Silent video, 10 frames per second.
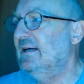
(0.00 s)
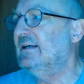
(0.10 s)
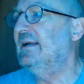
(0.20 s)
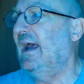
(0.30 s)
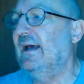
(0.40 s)

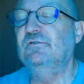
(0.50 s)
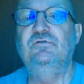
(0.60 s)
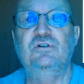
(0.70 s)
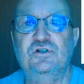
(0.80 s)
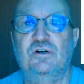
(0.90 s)
it
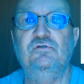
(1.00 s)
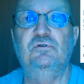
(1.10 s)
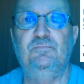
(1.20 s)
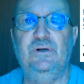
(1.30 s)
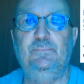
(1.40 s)
as the
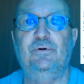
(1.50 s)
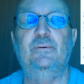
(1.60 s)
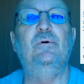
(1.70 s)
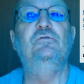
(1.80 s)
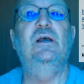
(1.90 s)
chosen people.
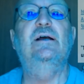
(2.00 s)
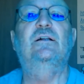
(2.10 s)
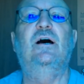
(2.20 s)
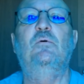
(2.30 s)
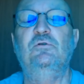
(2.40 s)
The
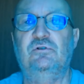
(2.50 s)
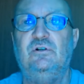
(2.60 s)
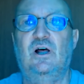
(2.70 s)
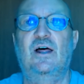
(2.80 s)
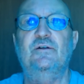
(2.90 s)
Mosaic Law was
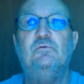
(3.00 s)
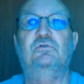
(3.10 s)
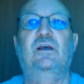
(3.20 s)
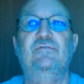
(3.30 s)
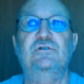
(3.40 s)
the law that
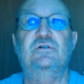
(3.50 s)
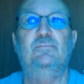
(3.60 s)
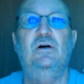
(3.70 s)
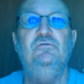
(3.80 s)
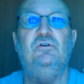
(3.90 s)
was given to
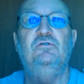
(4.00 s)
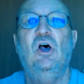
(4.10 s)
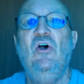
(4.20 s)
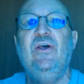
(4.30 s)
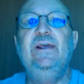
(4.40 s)
Moses.
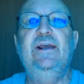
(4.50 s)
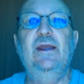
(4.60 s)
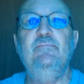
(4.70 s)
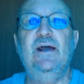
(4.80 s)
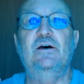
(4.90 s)
He
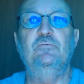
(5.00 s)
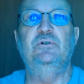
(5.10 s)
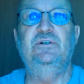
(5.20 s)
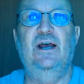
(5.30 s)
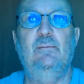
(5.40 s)
came down
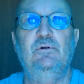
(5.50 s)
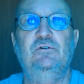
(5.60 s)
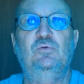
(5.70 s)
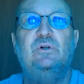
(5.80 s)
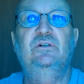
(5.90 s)
with
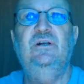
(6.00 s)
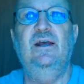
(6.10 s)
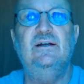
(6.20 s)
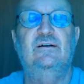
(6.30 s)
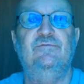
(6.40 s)
tablets with
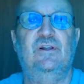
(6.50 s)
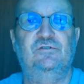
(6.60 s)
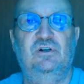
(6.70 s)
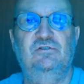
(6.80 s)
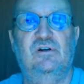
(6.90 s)
10 of the
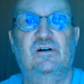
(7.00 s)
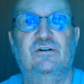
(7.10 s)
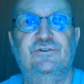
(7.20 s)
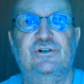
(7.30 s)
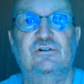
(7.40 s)

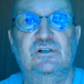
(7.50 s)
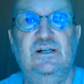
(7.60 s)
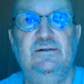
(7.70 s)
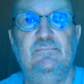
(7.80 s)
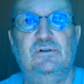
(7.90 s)
613